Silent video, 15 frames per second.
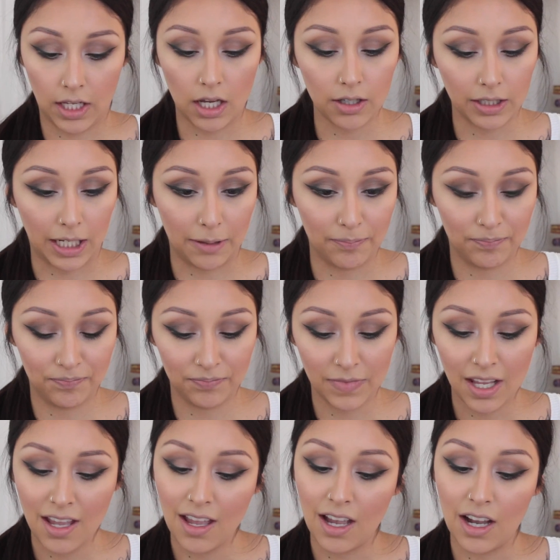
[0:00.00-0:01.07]
Okay.
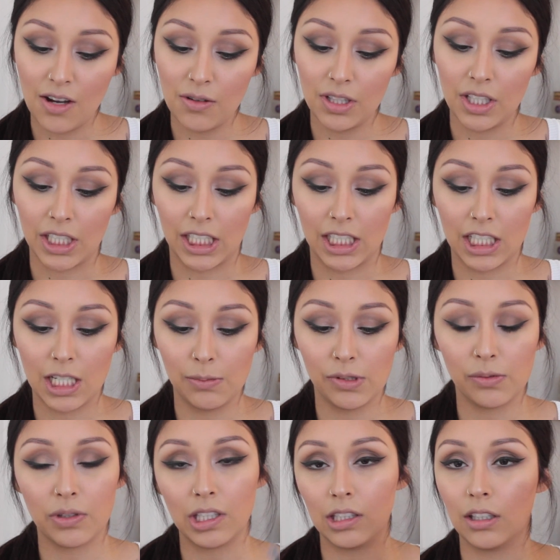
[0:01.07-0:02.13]
Oh, look, and it
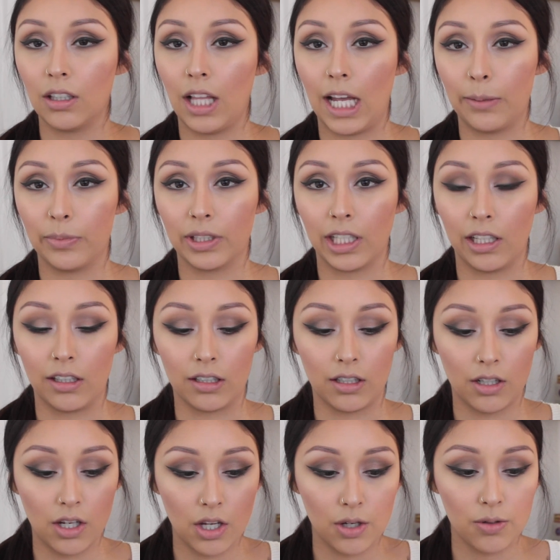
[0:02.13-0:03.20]
comes with a little applicator,
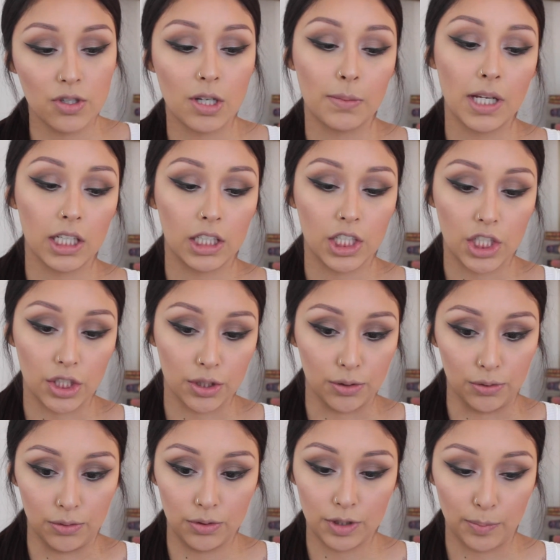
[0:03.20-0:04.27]
which I'm not going to
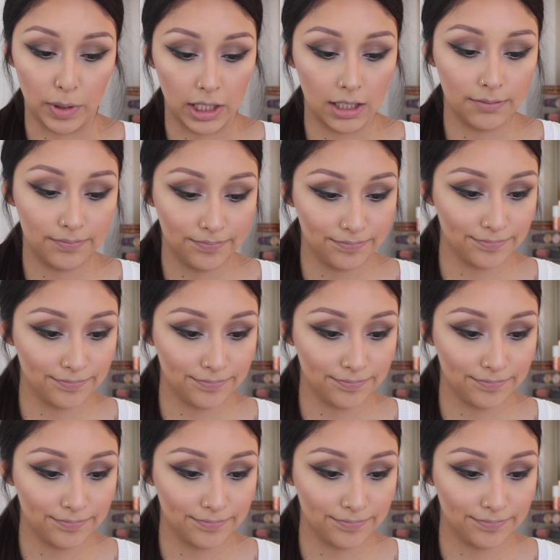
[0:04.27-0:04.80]
use, but